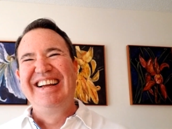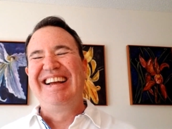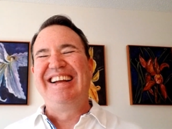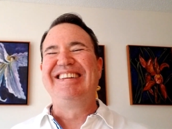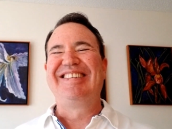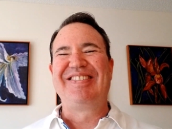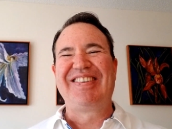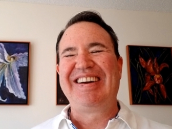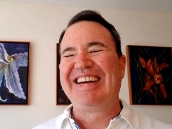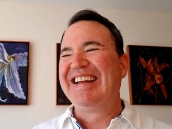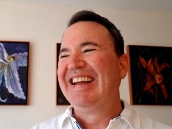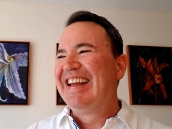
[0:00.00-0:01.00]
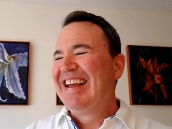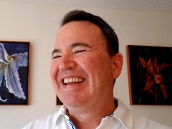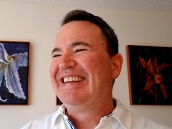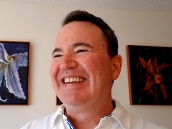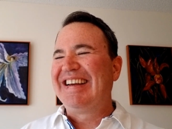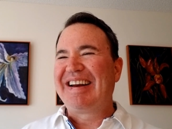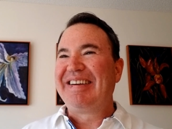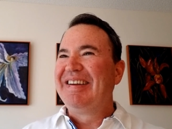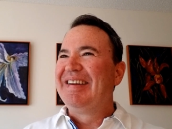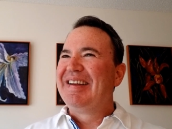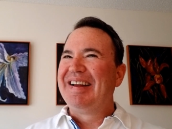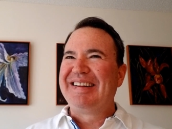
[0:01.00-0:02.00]
it's very, you gotta,
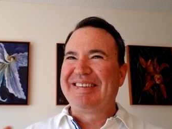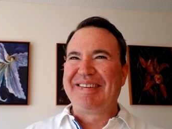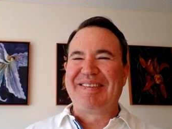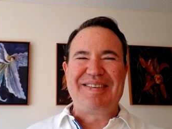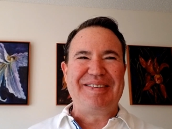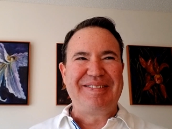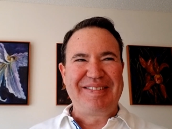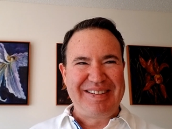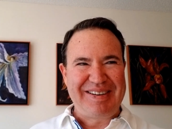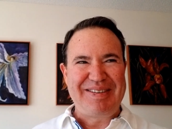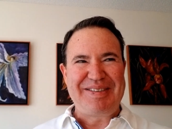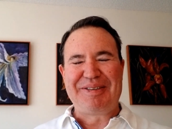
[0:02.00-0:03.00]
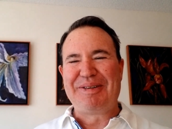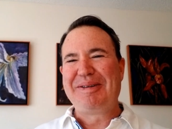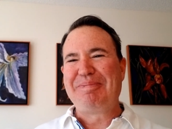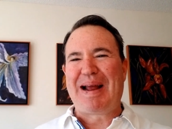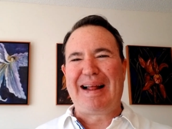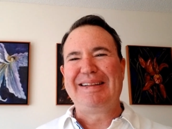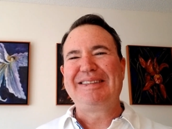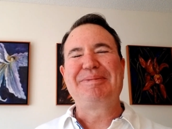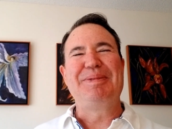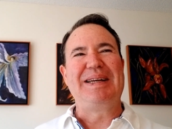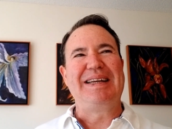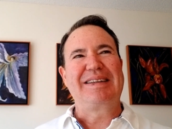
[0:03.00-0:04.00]
it's a, you'll learn your own balance,
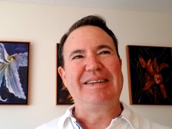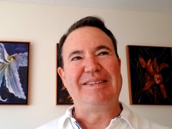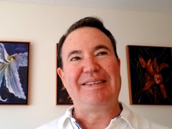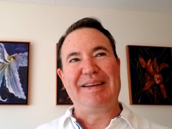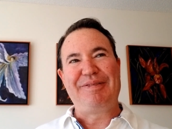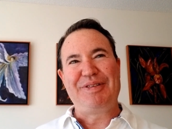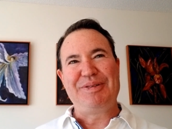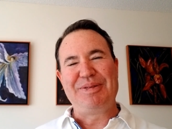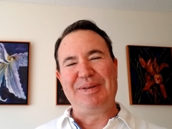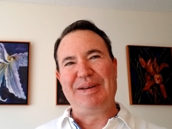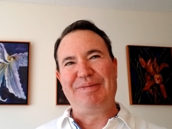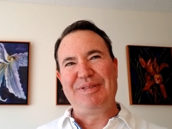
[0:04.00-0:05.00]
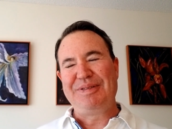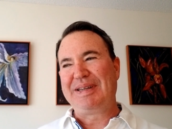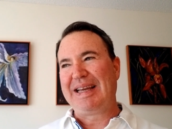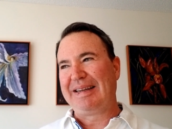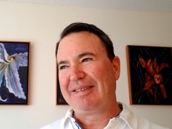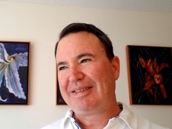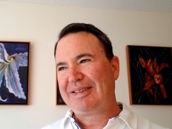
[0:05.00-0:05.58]
but because if you, if you get